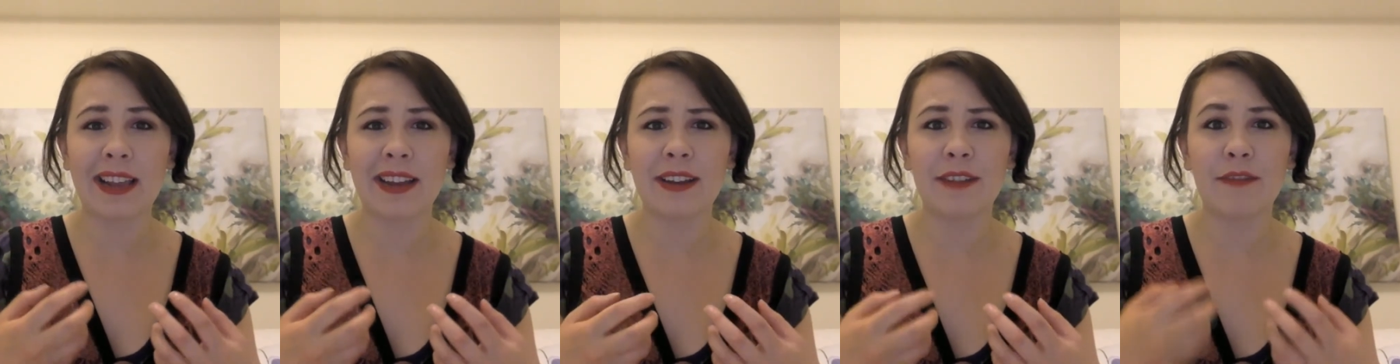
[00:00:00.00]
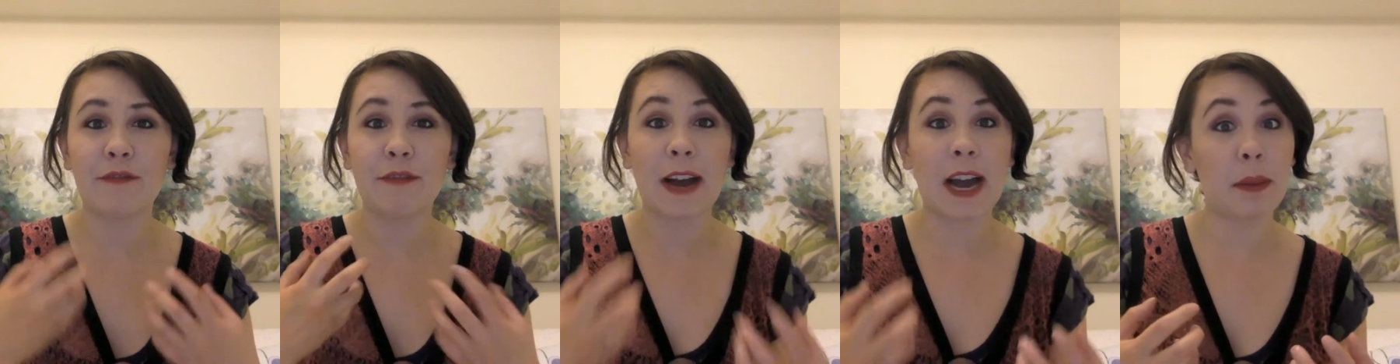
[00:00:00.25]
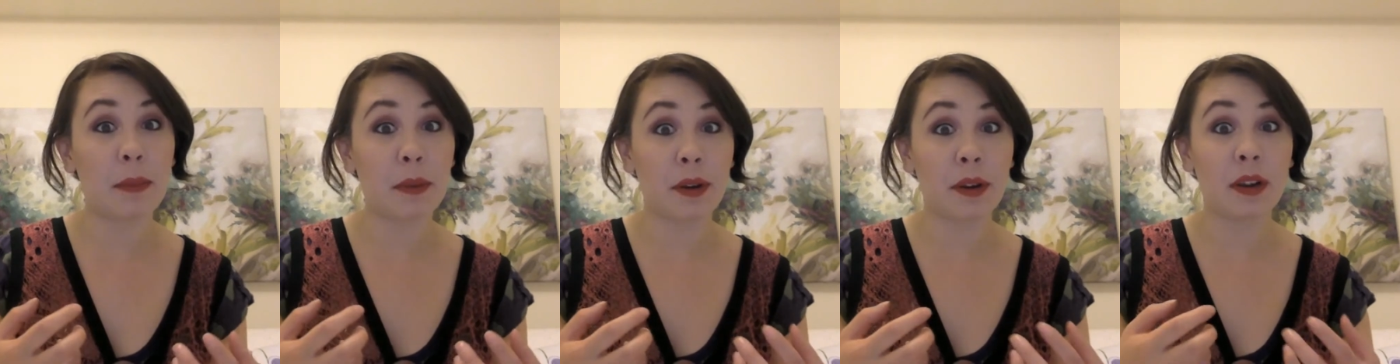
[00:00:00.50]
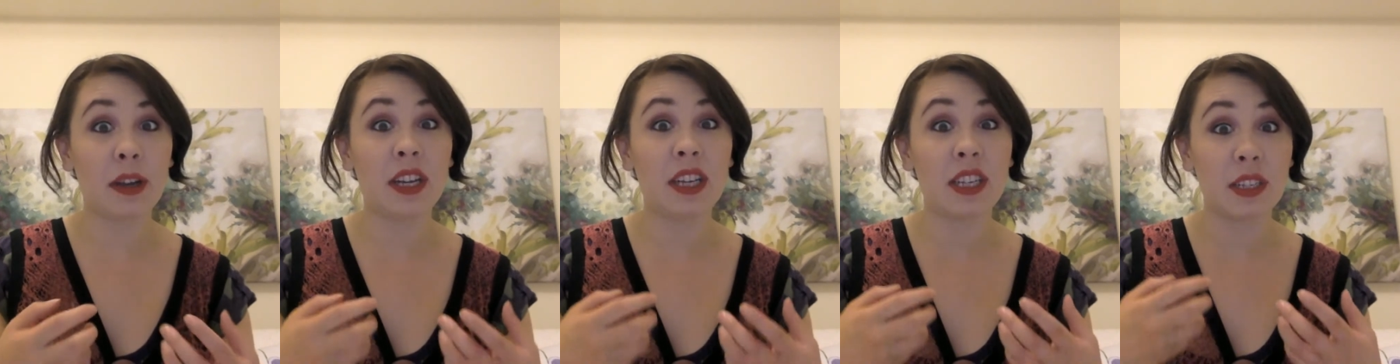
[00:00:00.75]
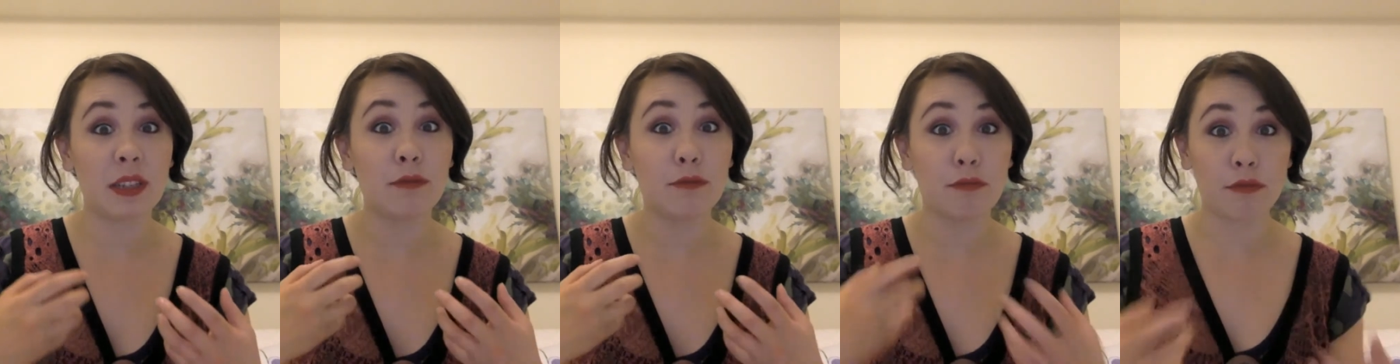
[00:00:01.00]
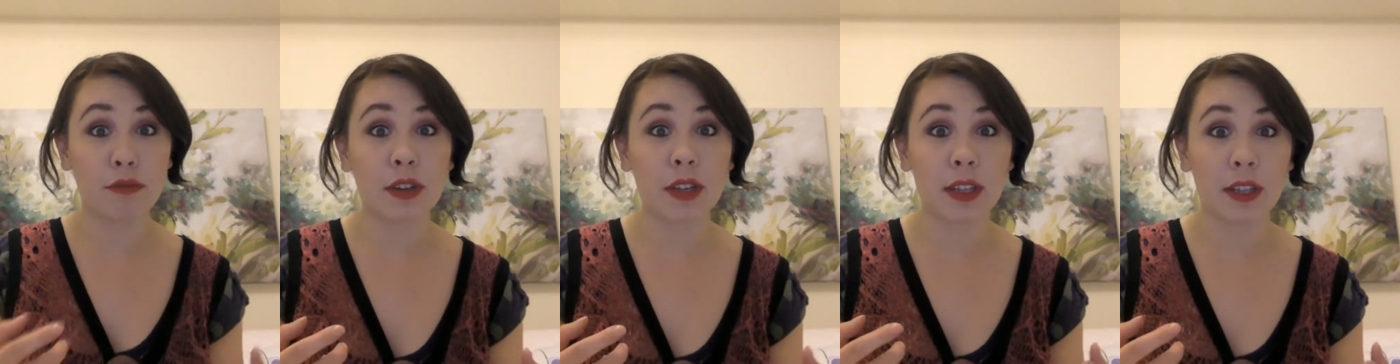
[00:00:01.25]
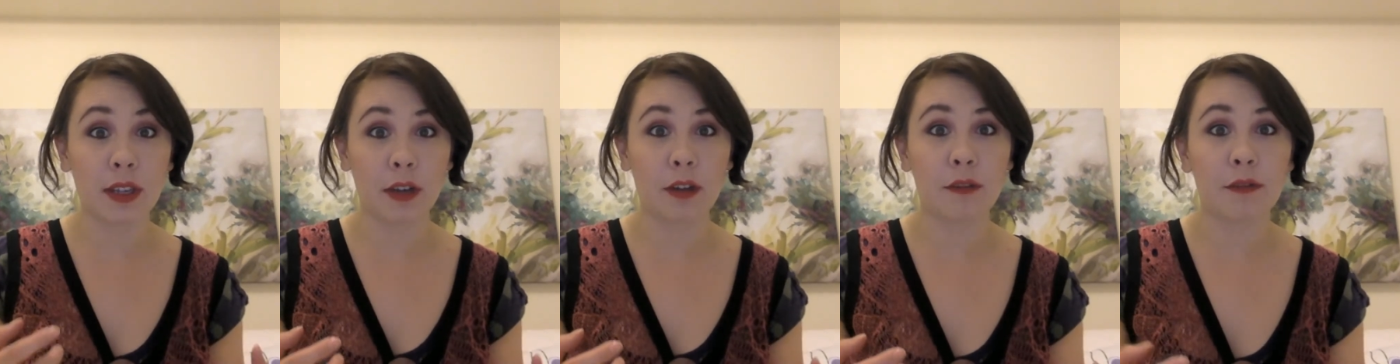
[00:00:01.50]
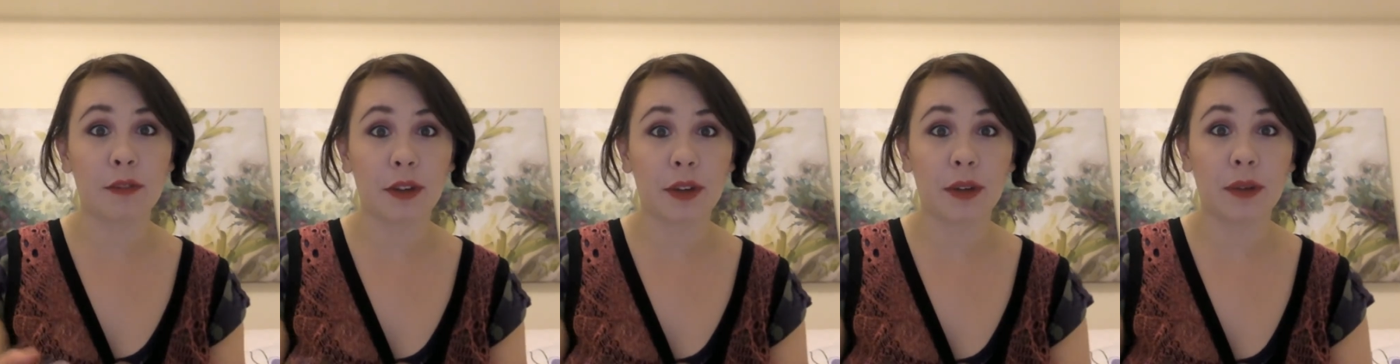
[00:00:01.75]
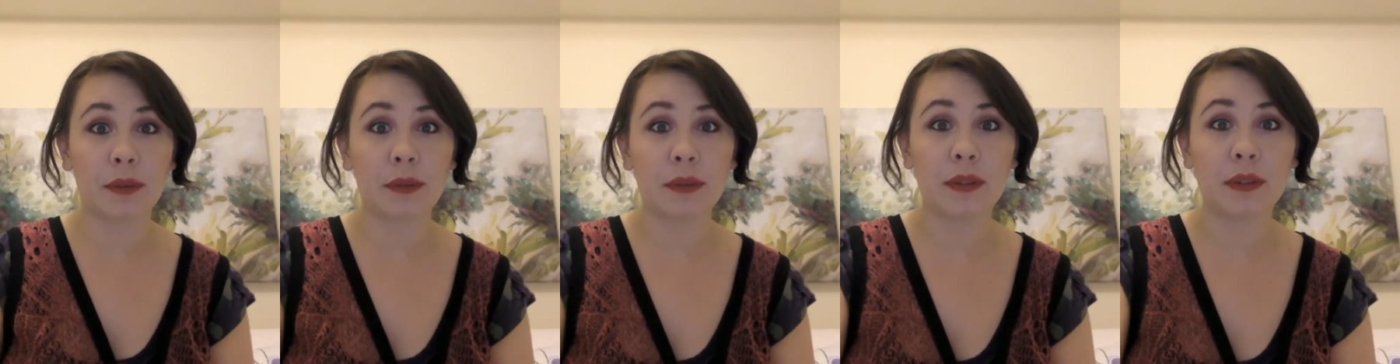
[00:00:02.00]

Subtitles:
and fiber is really good for you.